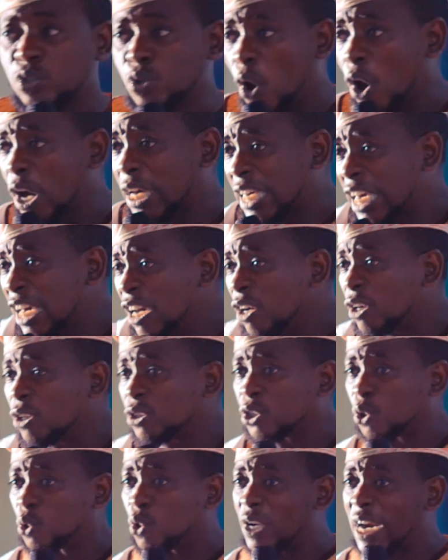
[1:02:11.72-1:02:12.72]
to
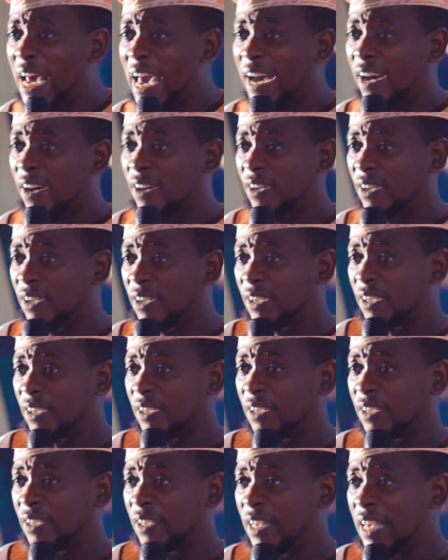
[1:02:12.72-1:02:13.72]
kill squirrel.
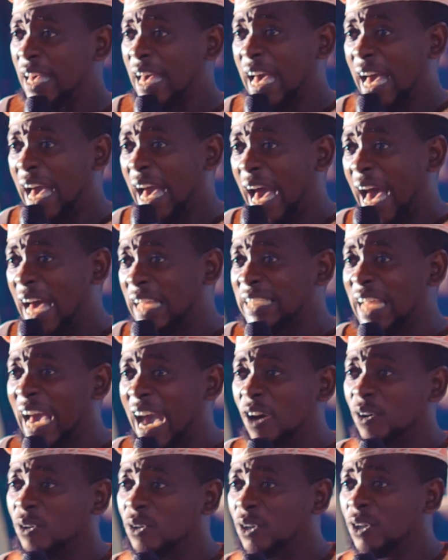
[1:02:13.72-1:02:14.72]
And
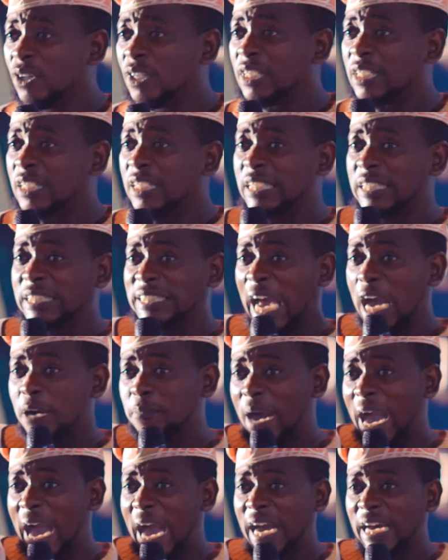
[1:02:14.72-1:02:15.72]
now, he
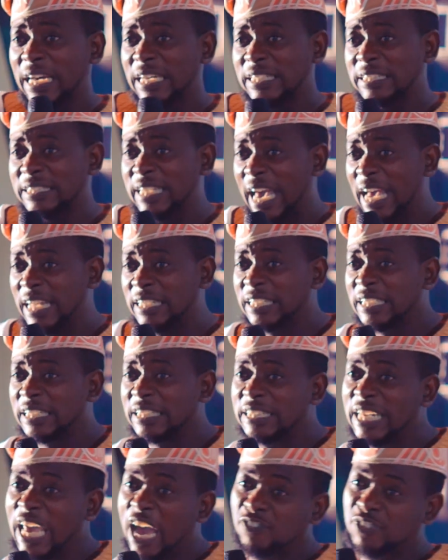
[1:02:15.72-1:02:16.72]
jackpot, then
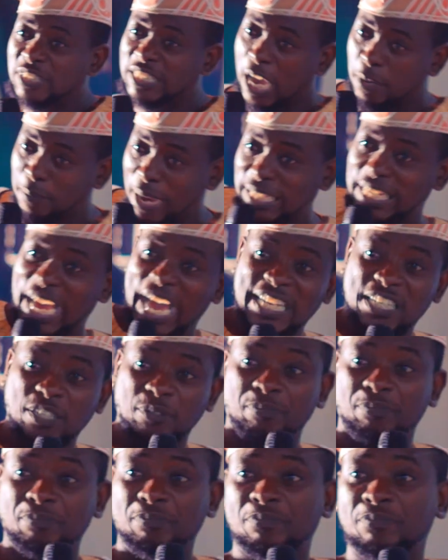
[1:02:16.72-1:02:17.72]
they have jackpotted
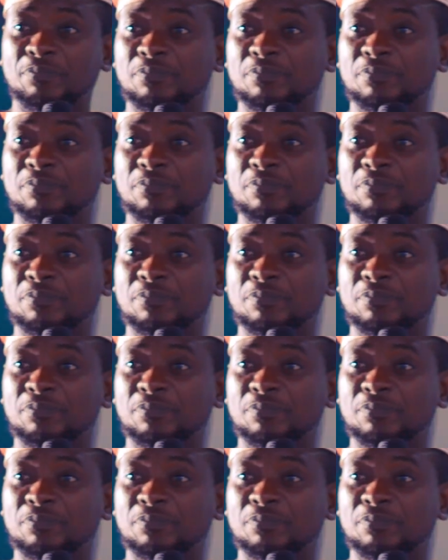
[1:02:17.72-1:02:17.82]
him.